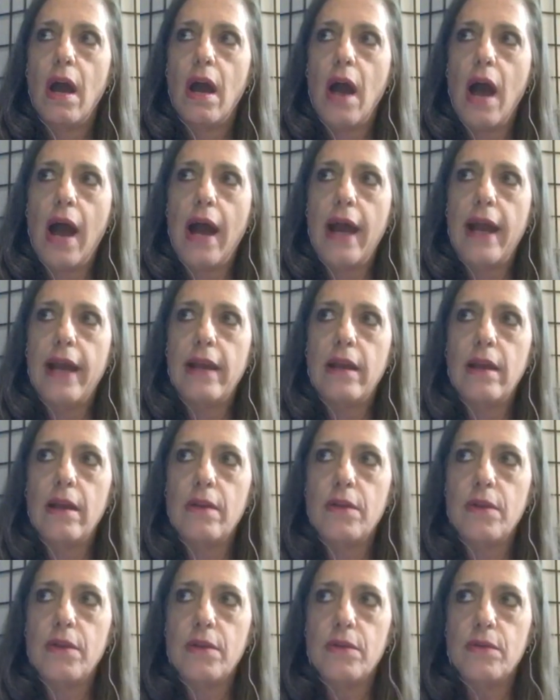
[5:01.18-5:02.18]
I
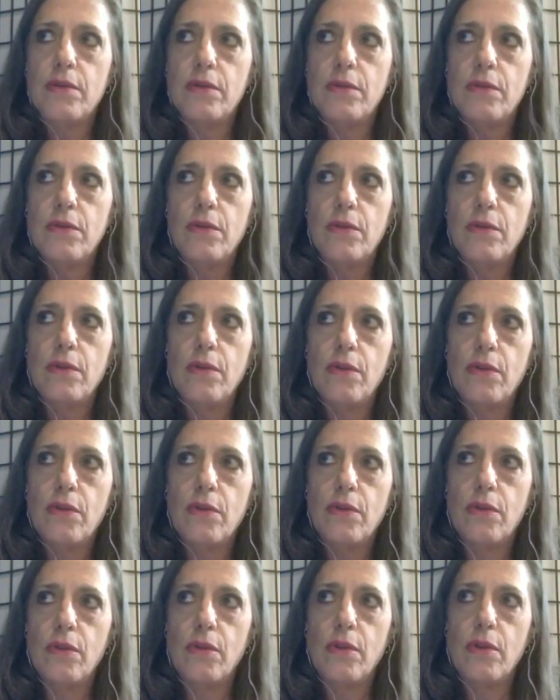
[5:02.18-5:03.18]
the
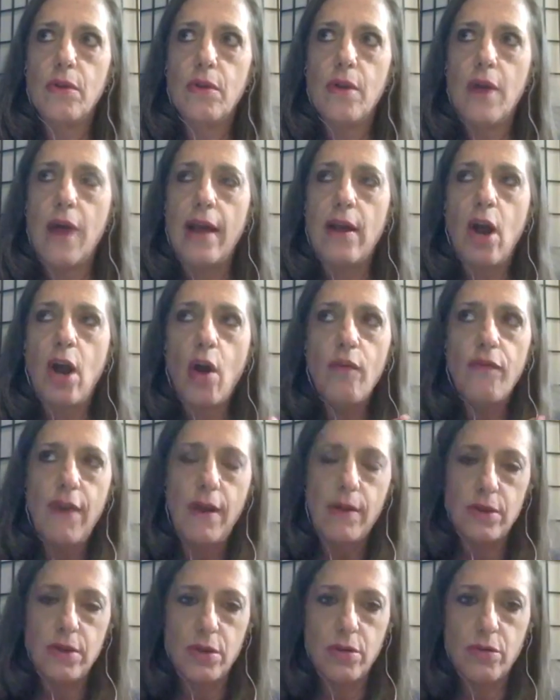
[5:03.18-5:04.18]
I
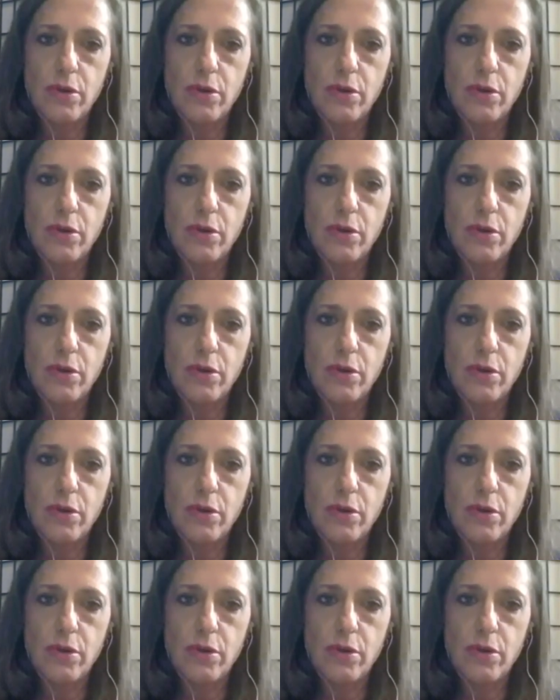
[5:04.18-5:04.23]
co-founded a